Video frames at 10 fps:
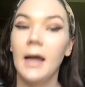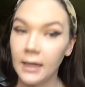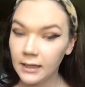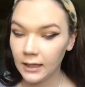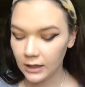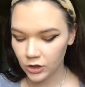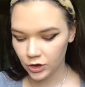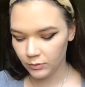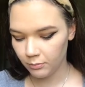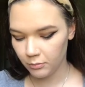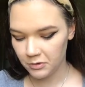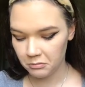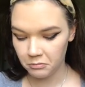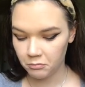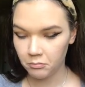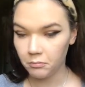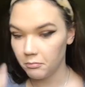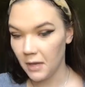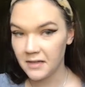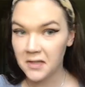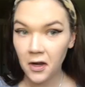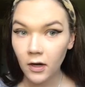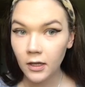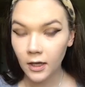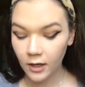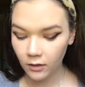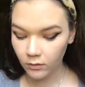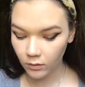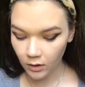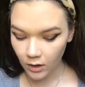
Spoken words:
eye mascara now.